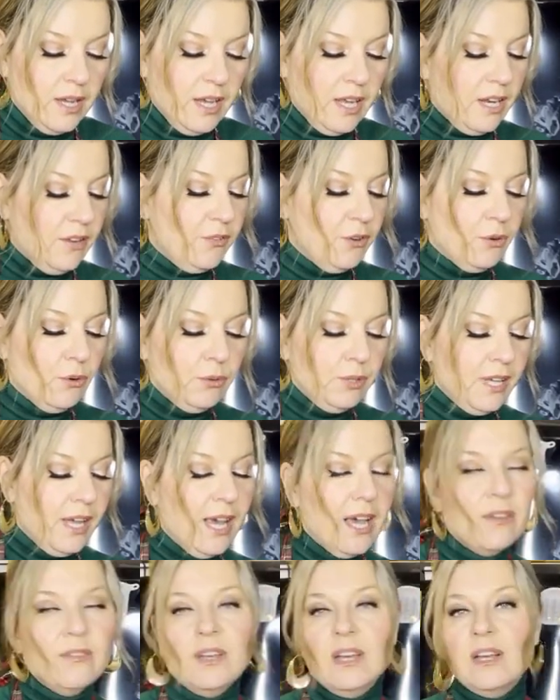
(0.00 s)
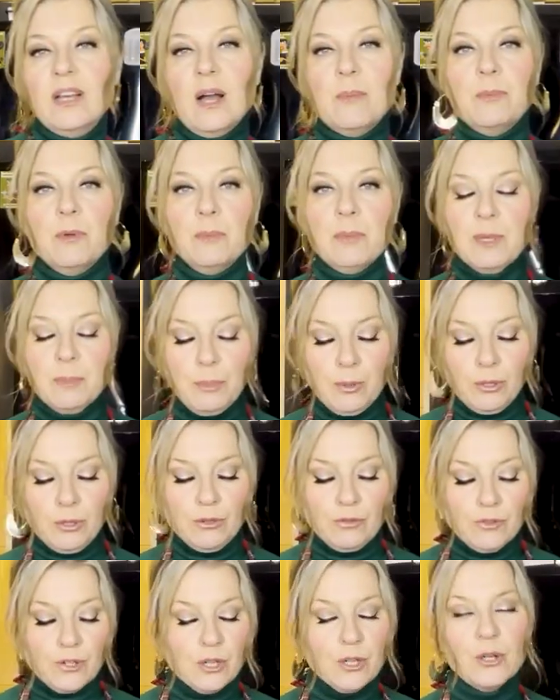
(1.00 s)
And if you're only having a couple people
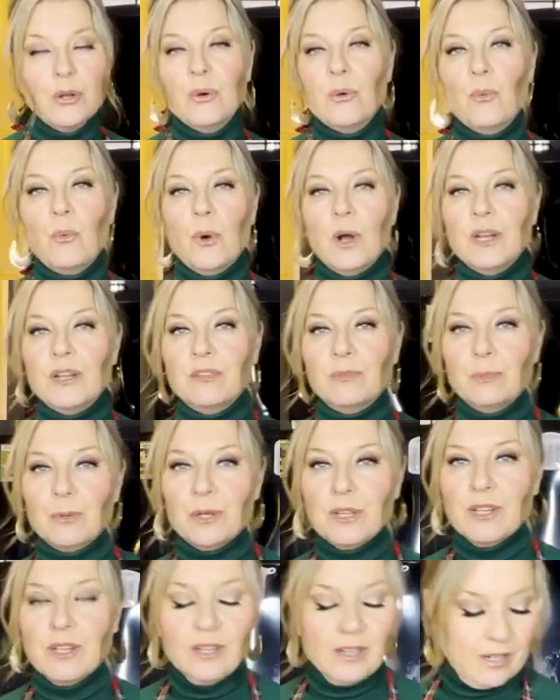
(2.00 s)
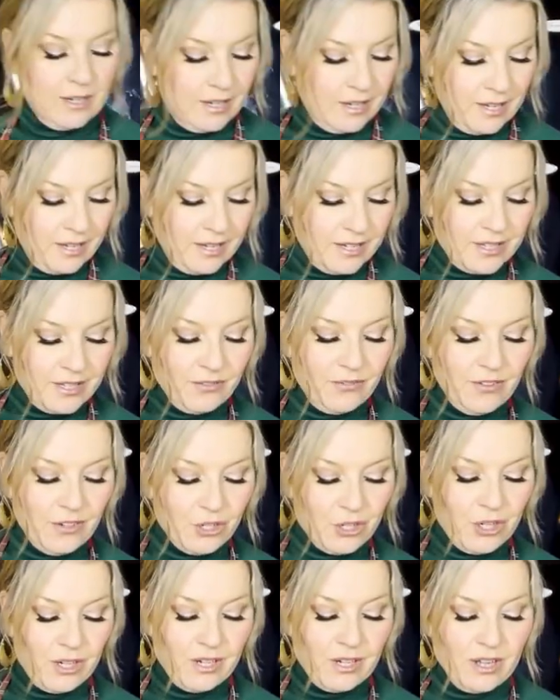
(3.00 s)
over, one is pretty
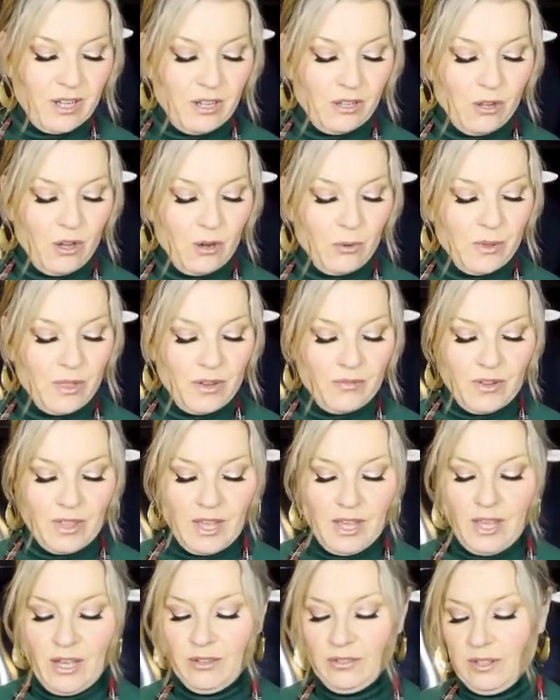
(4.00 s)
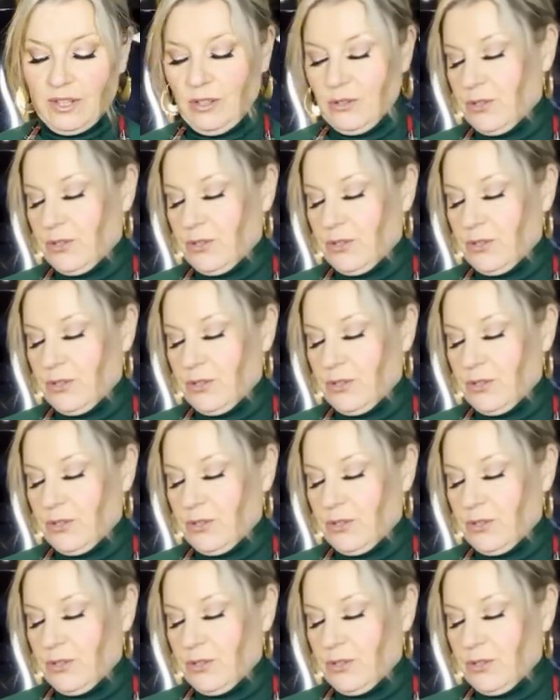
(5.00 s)
sufficient along with everything else that you're